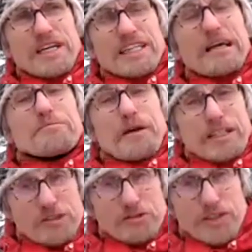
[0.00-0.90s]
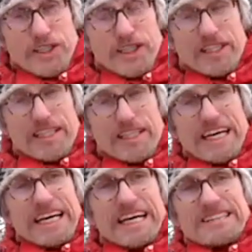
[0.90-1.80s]
that made you feel
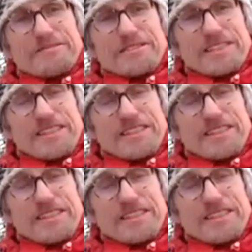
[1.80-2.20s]
and